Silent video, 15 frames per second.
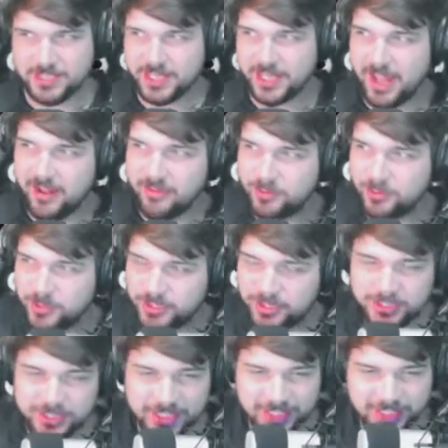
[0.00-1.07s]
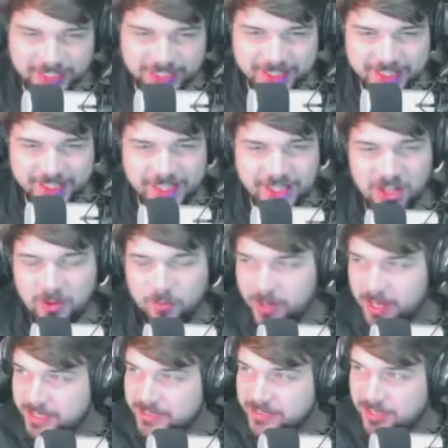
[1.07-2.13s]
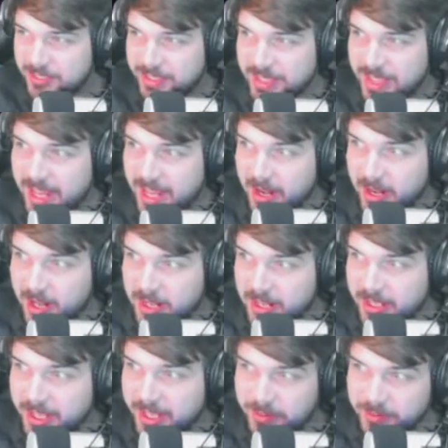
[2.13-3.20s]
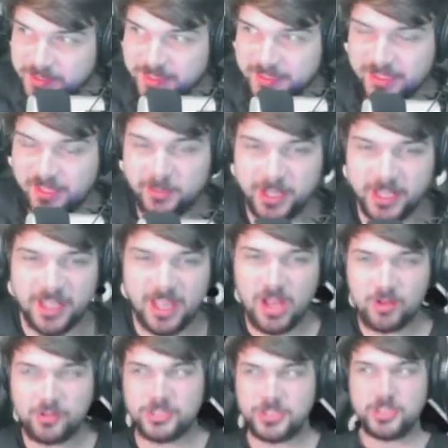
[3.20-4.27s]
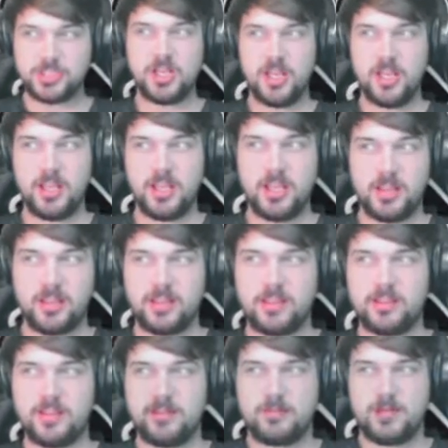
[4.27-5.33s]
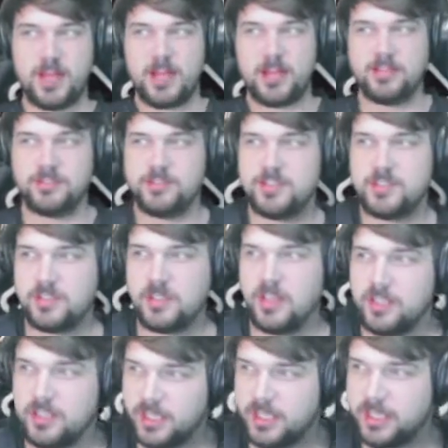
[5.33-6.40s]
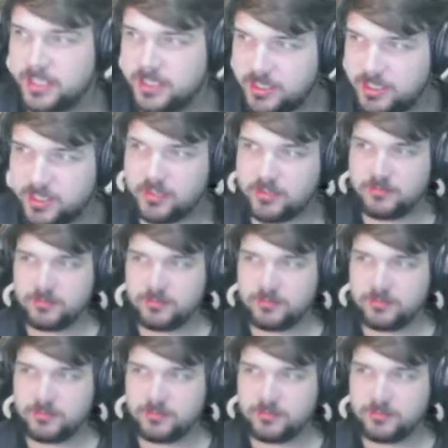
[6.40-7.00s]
it everywhere, dude. Like when I saw that, like I was sitting on my couch, like laid back, just kind of like, you know.